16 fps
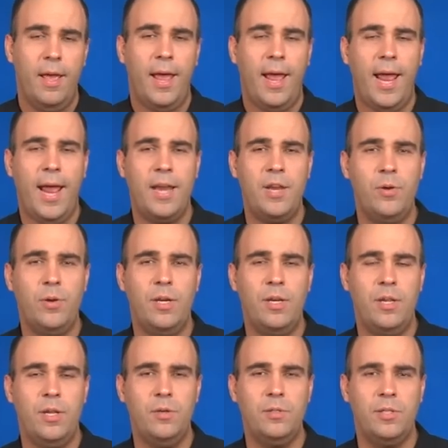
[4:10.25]
And you
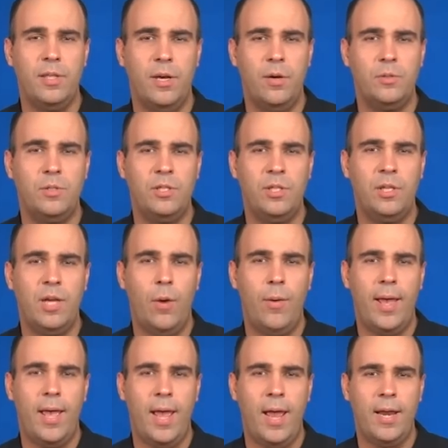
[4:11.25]
could use those to go
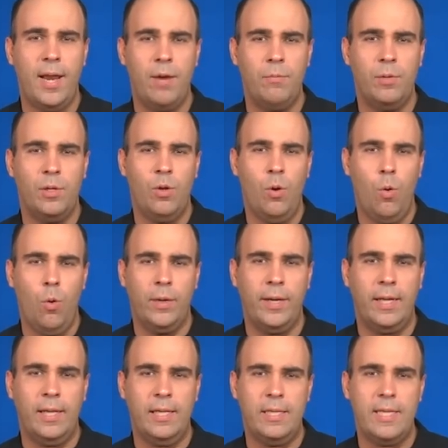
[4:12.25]
ahead and record
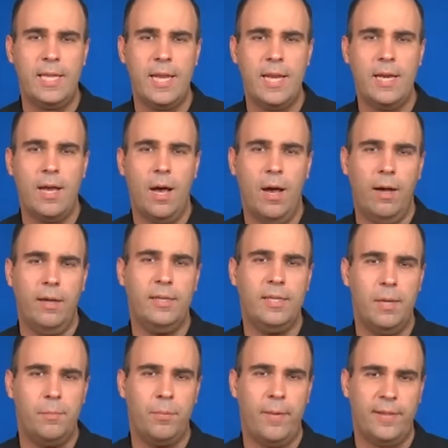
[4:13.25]
a clean,
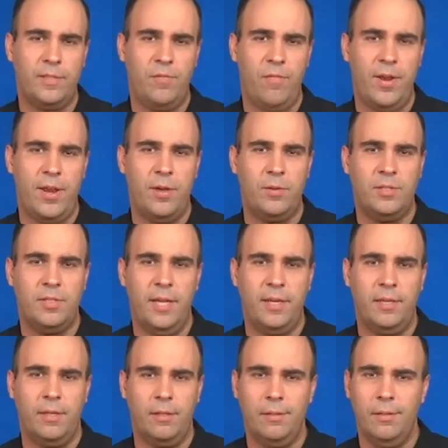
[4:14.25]
uncompressed video
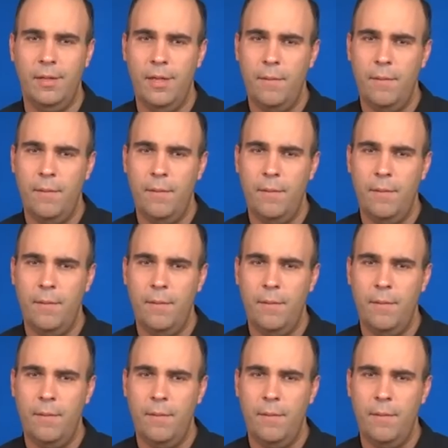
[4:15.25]
signal,